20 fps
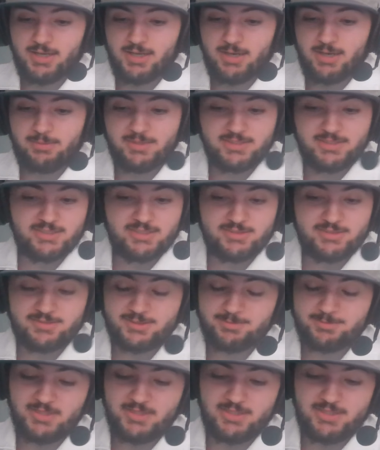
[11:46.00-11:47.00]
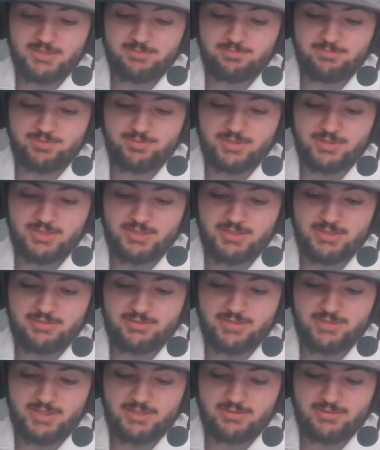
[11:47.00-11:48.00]
I mean, it's, it's been a pretty good
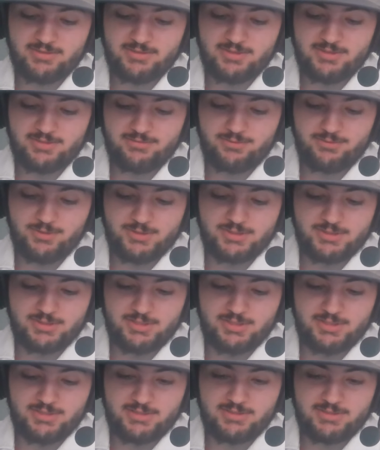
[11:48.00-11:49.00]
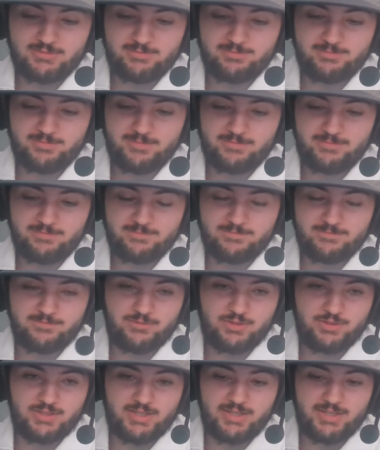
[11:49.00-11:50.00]
event. Unfortunate
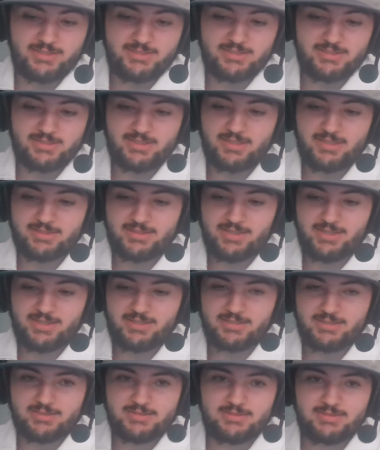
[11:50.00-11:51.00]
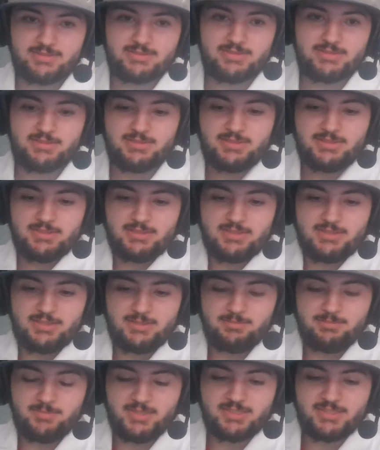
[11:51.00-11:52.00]
for Niantic that they
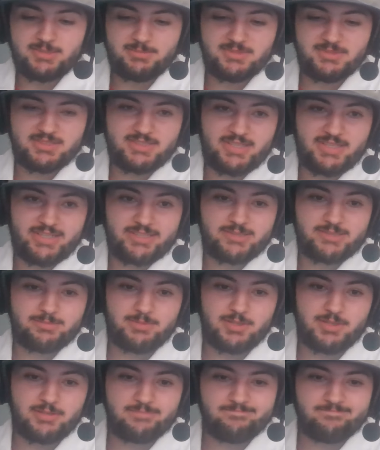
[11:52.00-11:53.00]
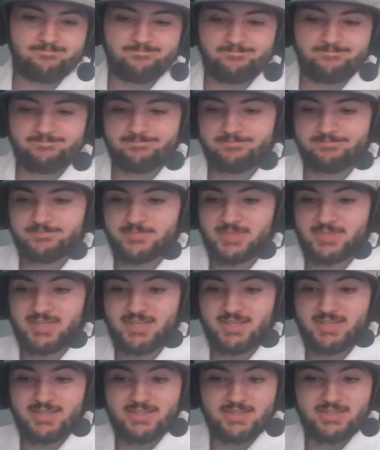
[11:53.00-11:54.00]
made some mistakes, but
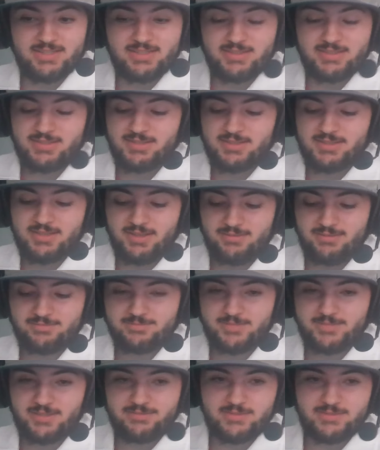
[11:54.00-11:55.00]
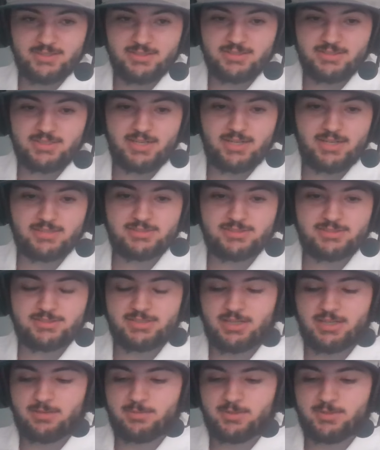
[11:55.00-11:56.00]
they've, they've done an honest
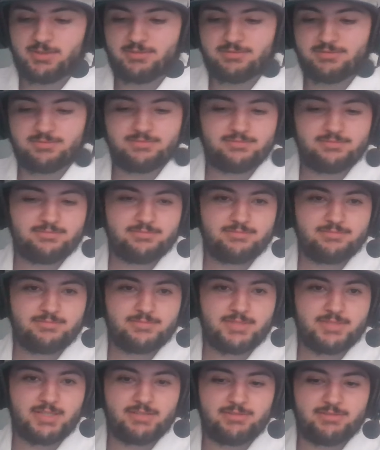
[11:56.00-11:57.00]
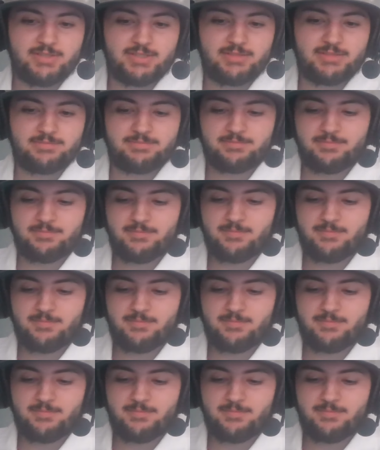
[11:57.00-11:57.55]
job of giving